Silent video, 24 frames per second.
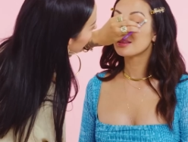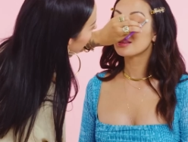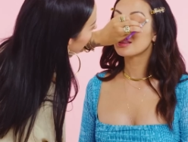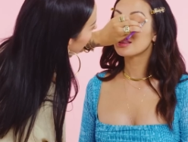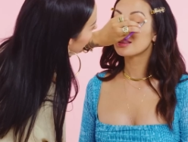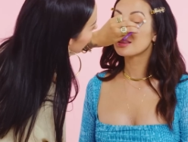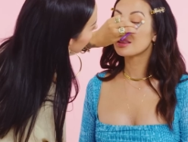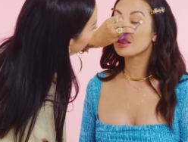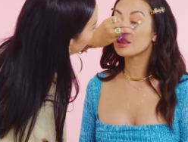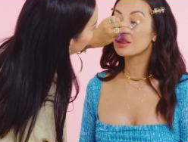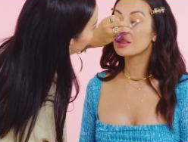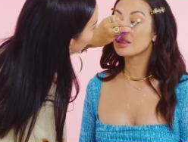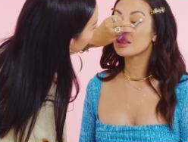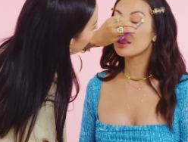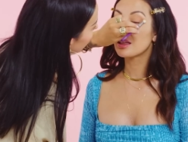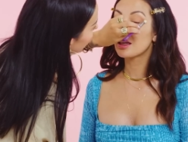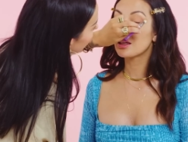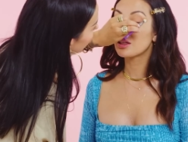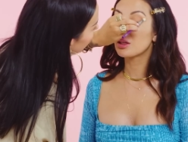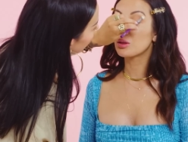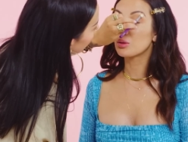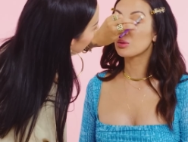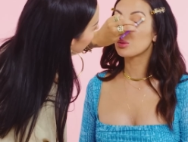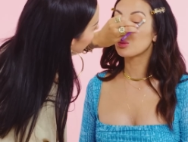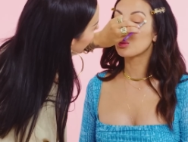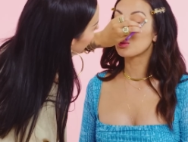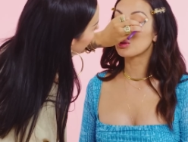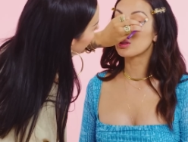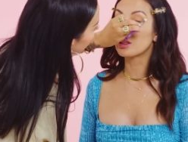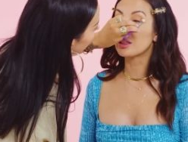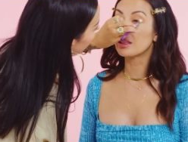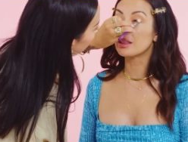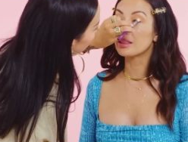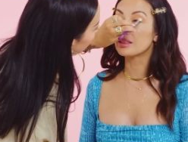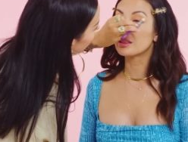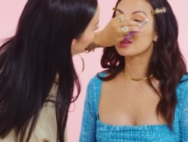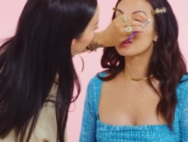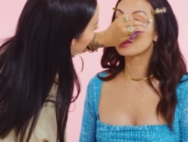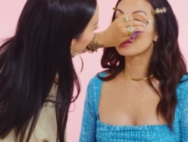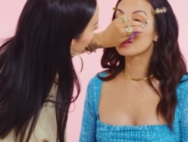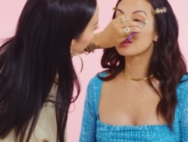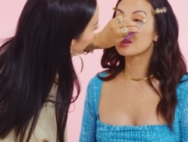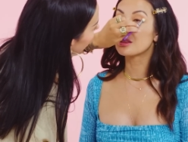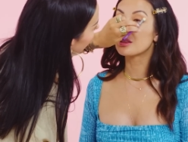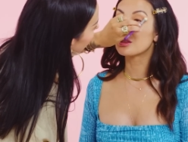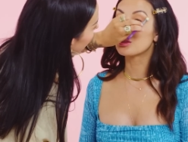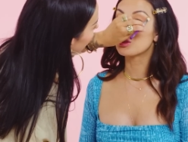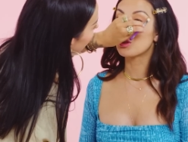this looks like you're really
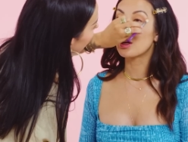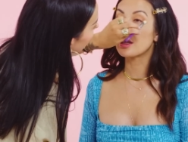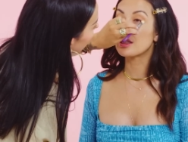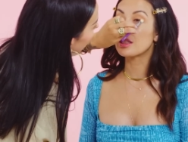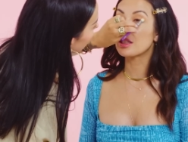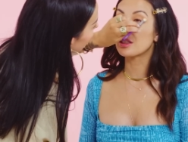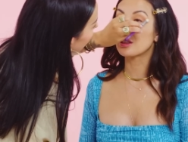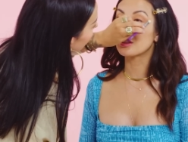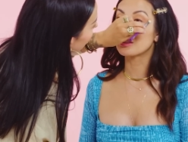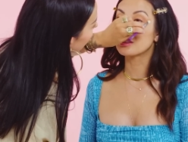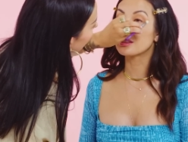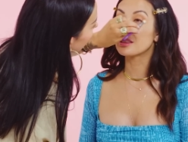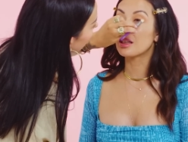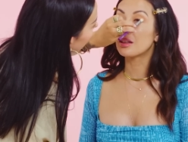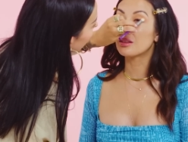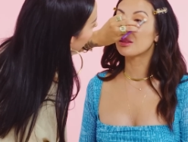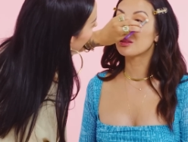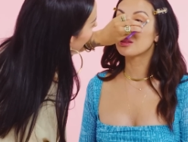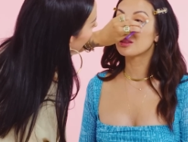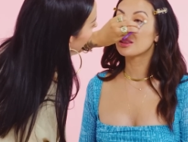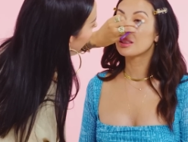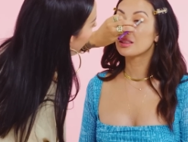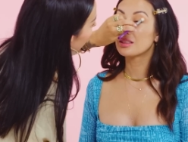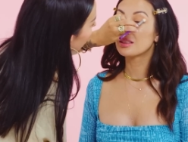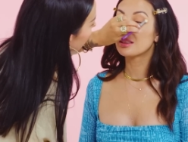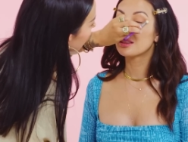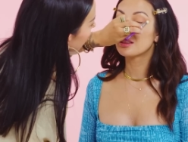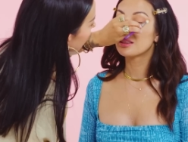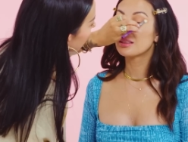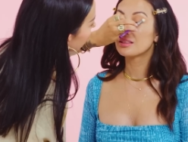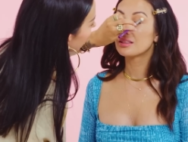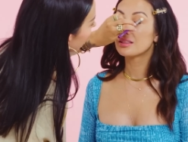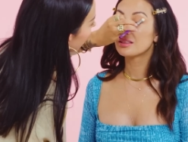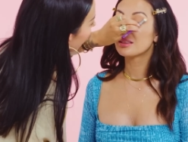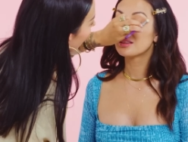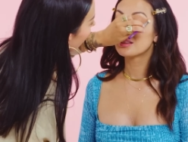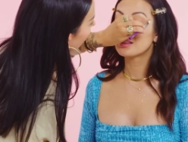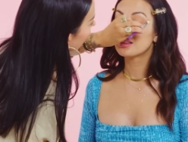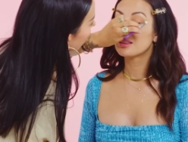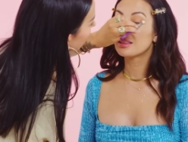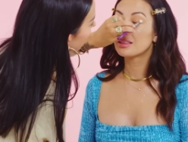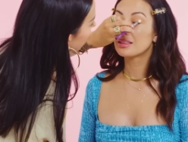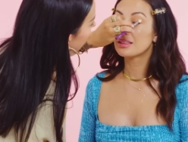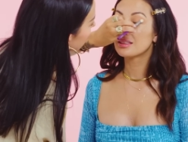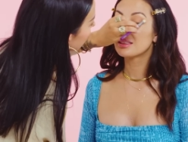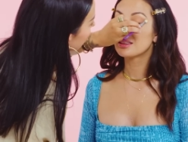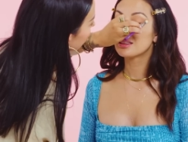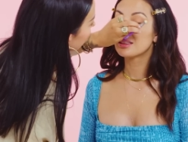stretching yourself. Oh, just because my
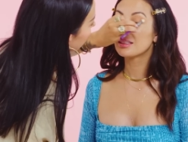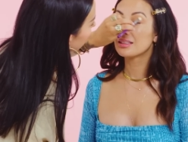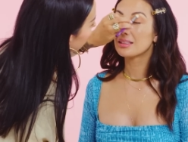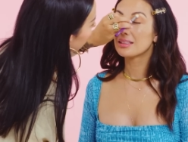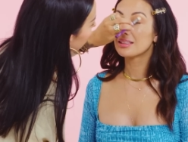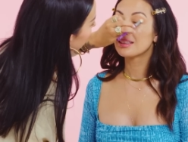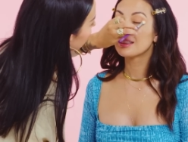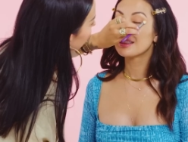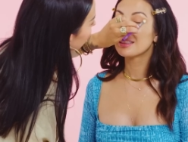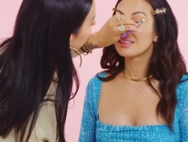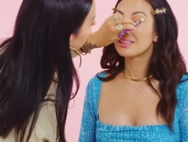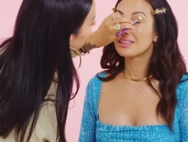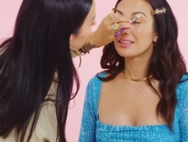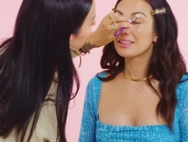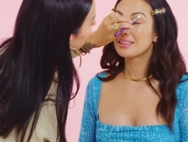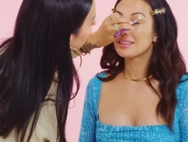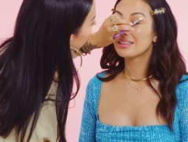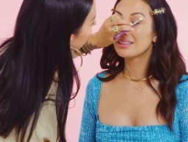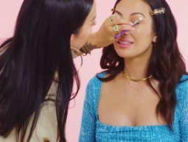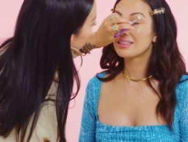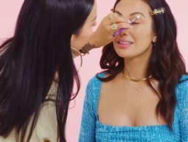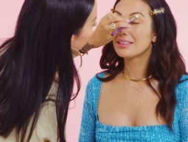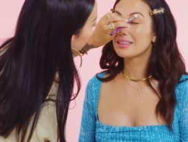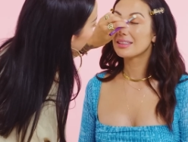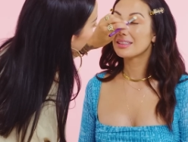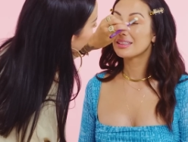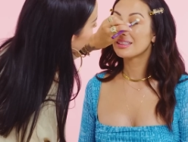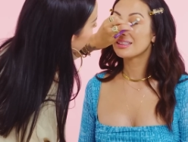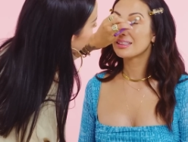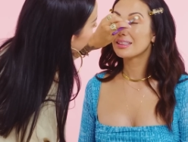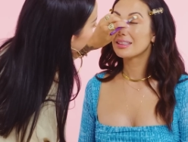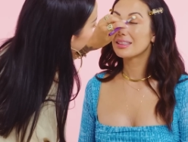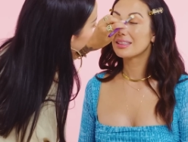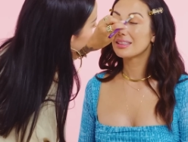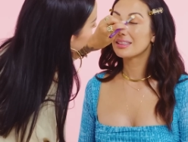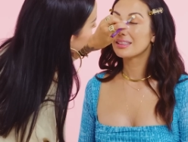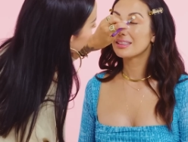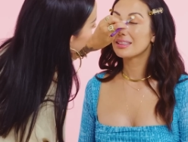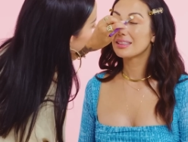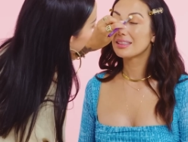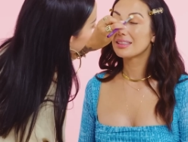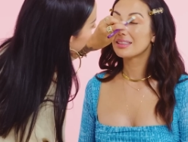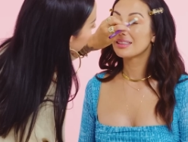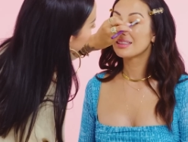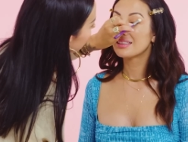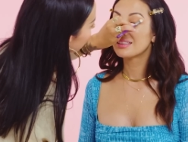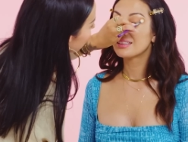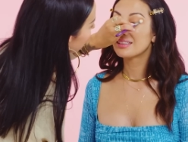arm is like in the most ridiculous
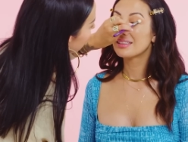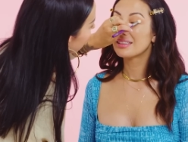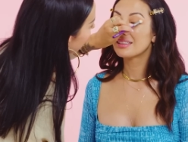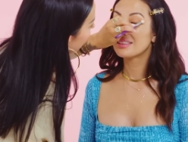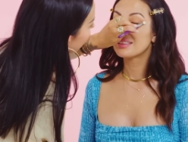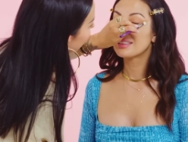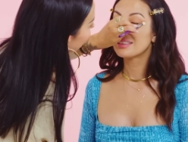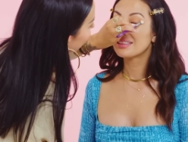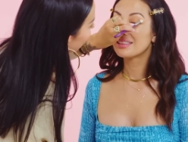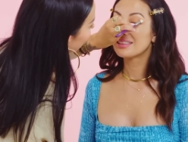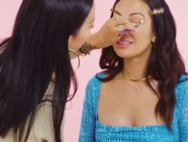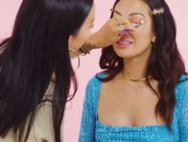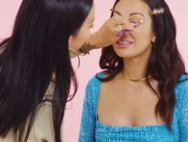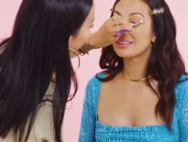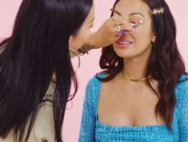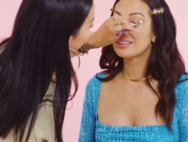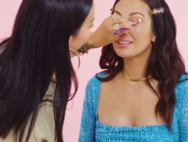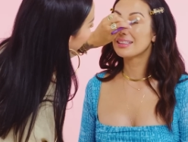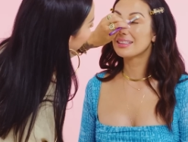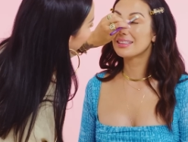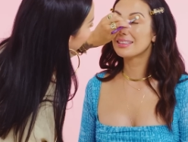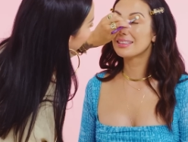position ever.